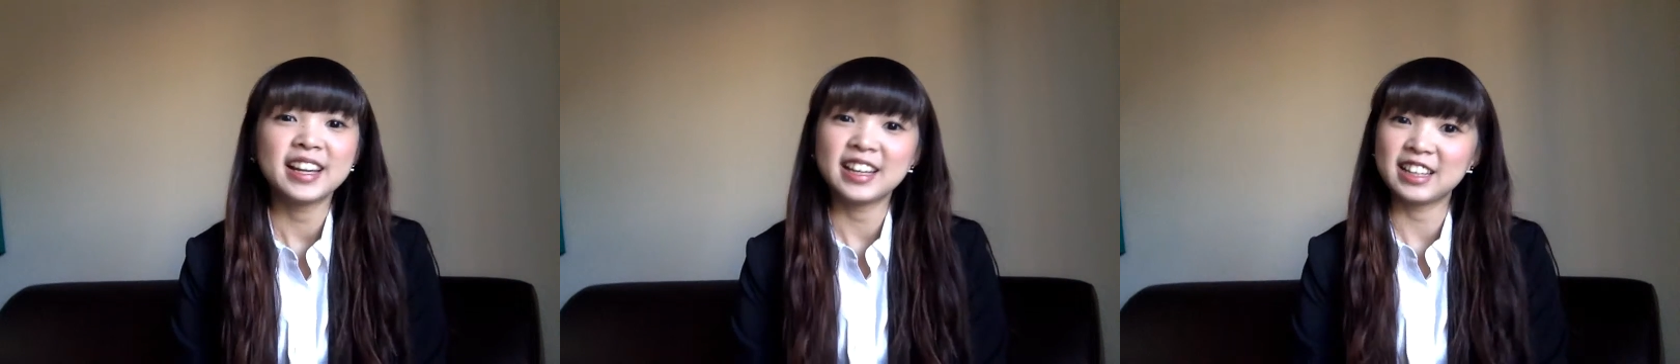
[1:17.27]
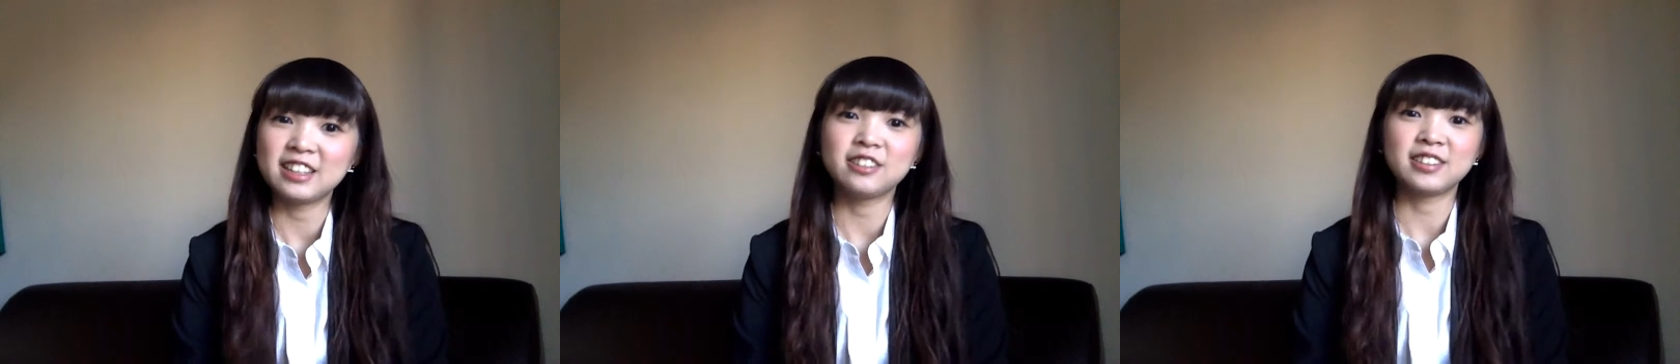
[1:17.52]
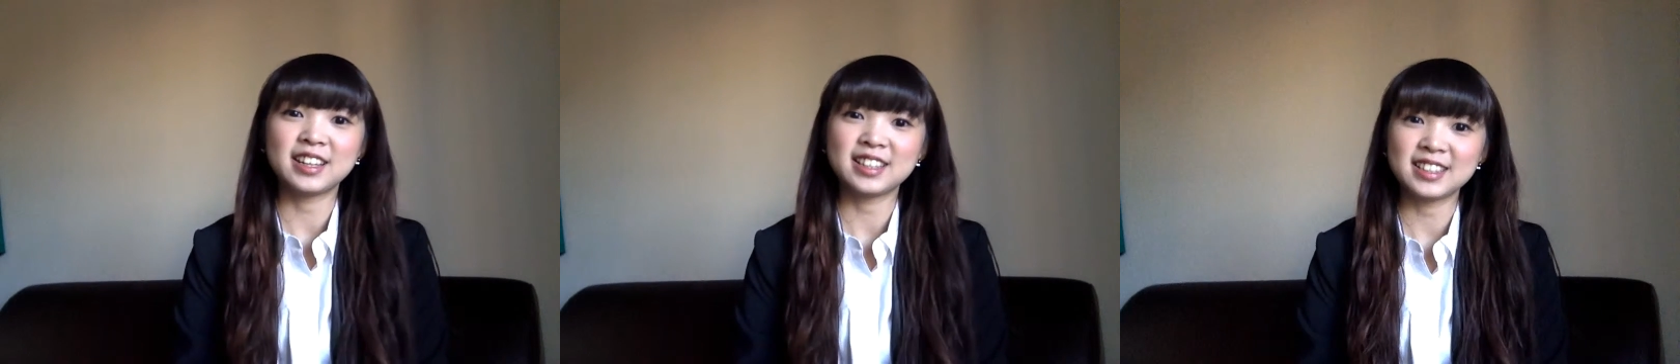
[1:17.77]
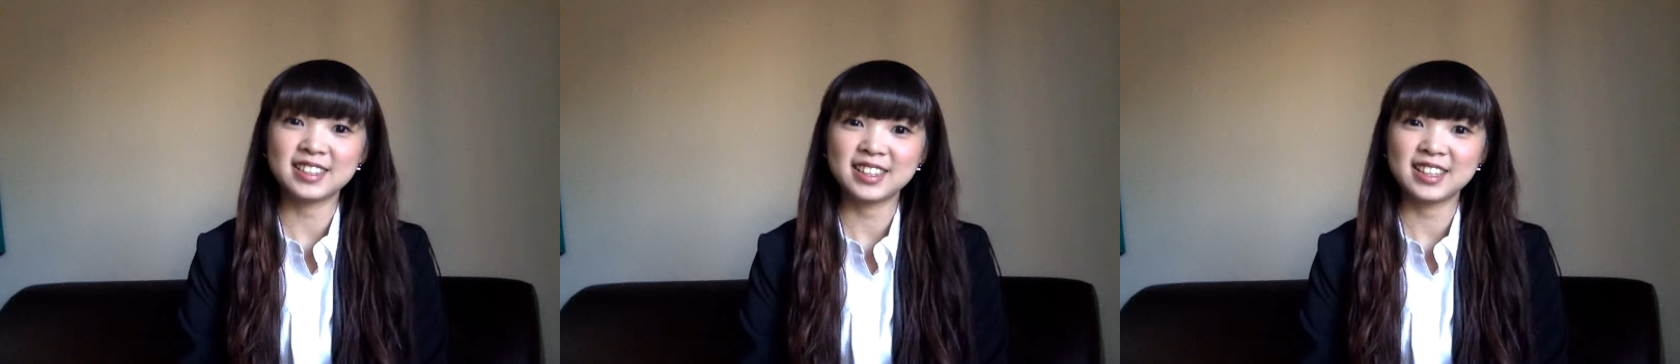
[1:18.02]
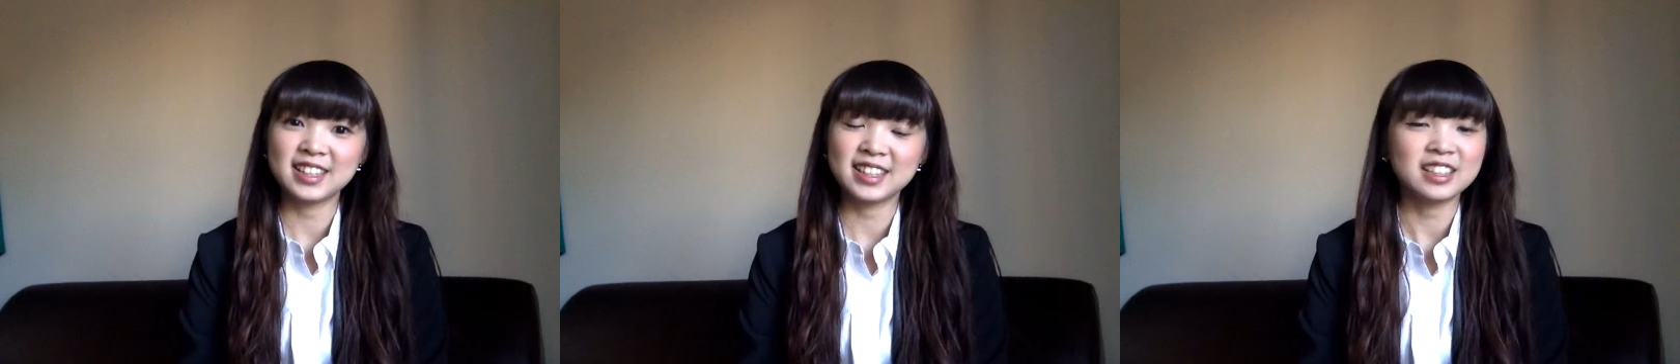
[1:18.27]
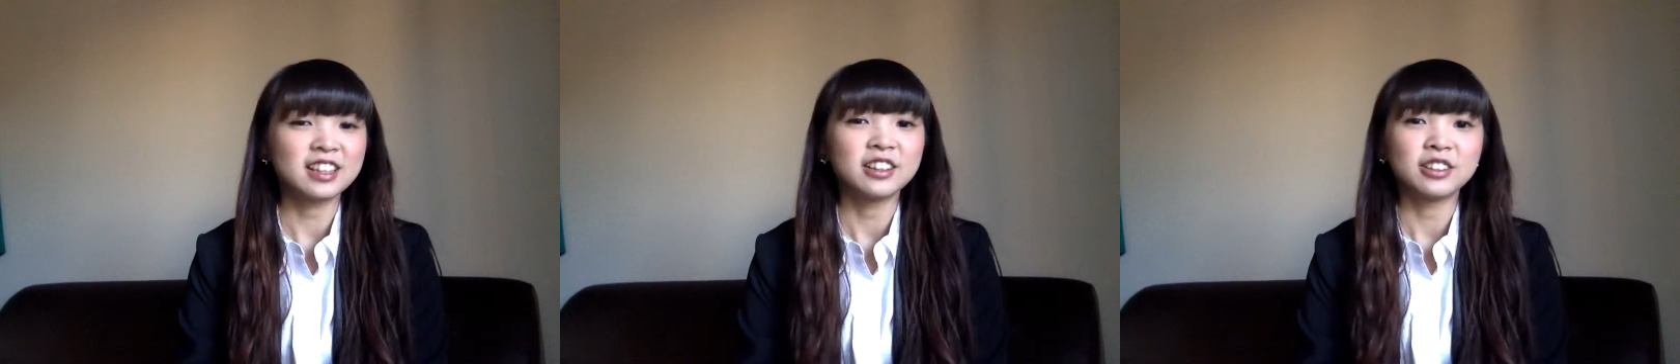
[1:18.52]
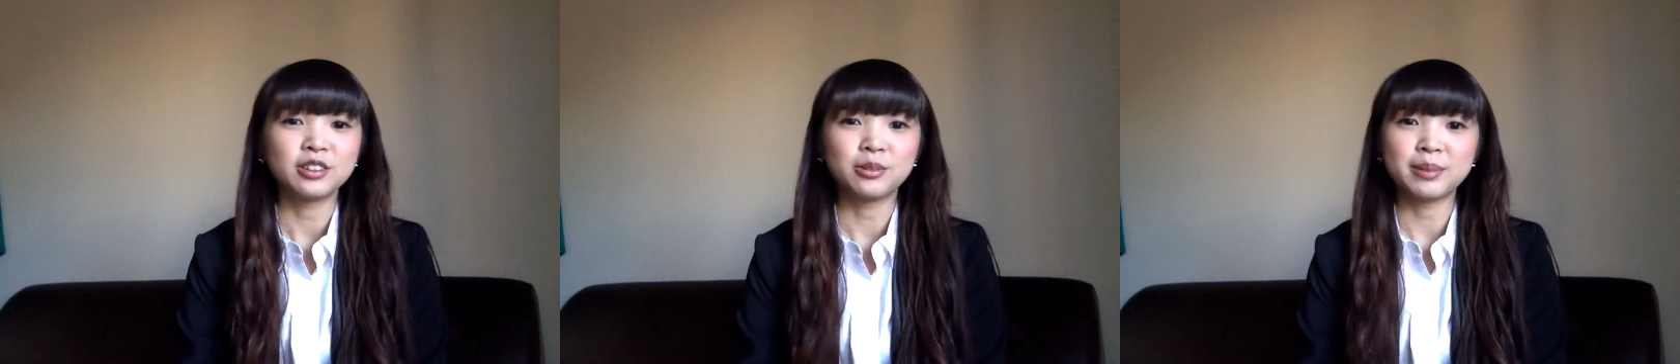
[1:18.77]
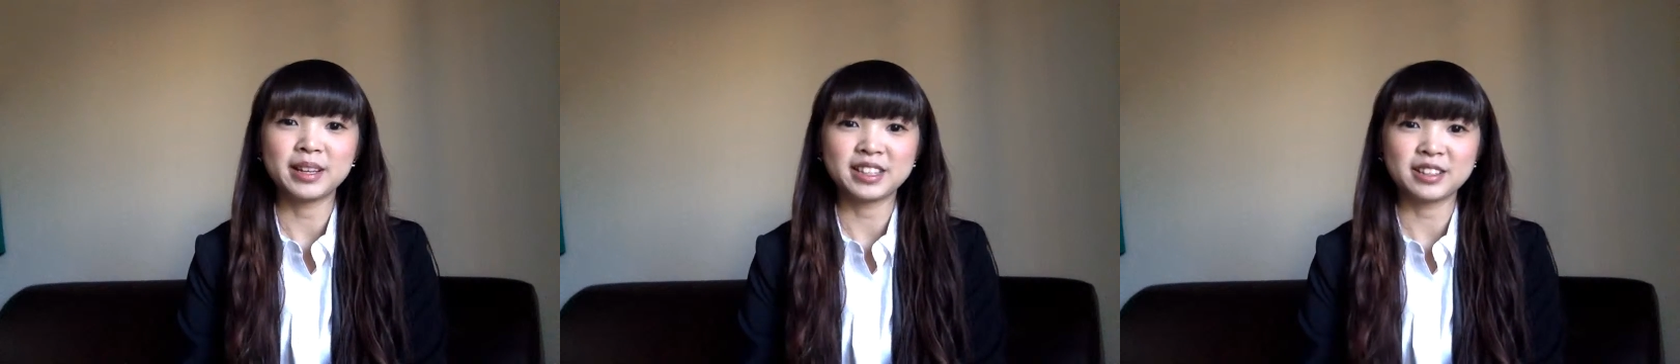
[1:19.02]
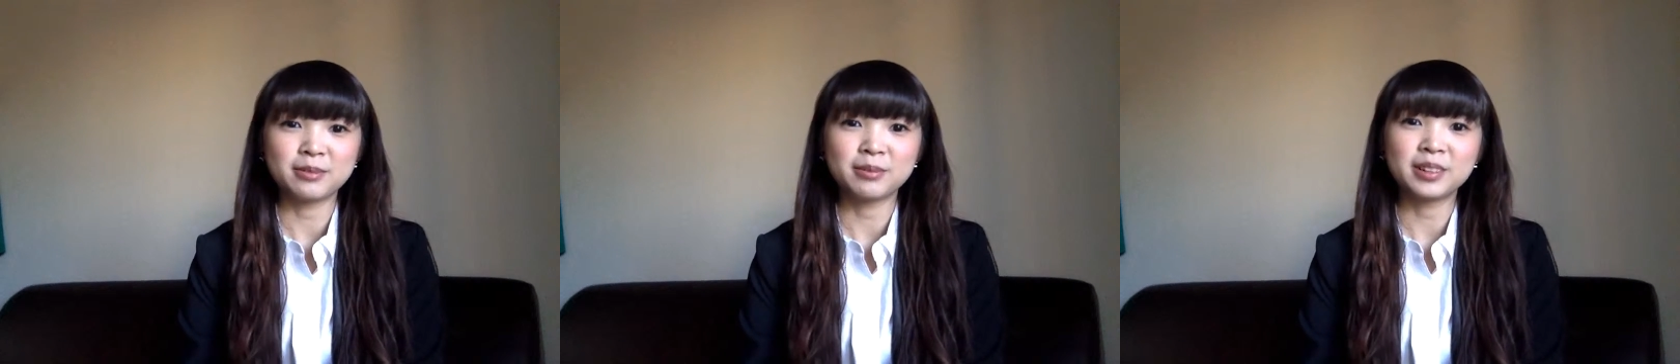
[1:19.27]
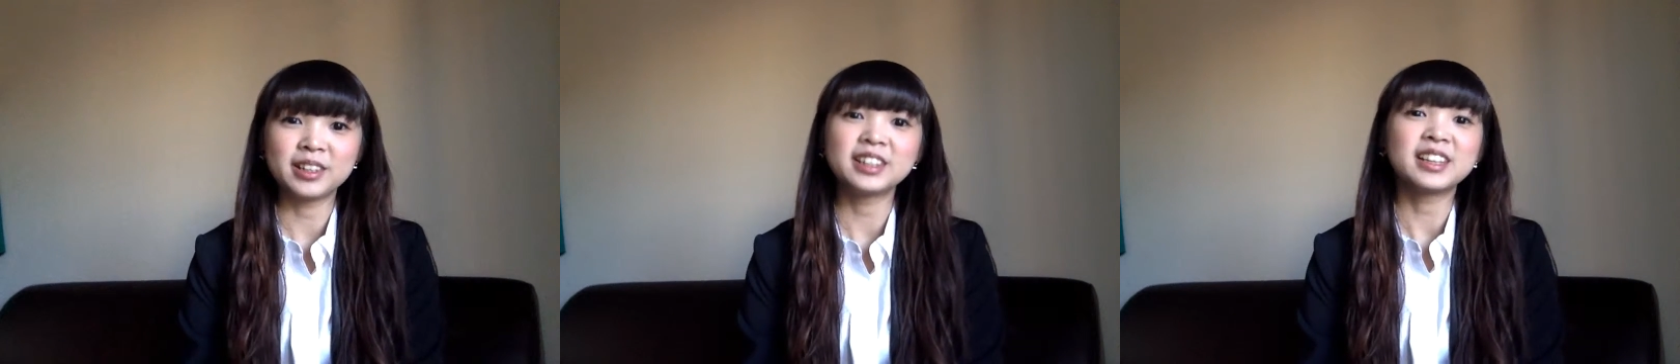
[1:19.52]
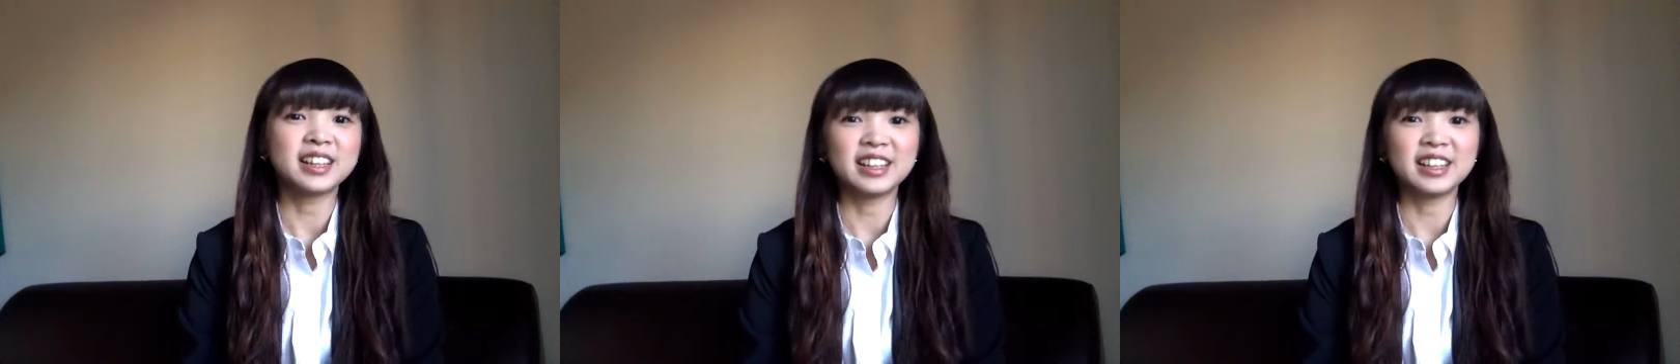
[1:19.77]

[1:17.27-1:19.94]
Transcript: in United States, no matter what.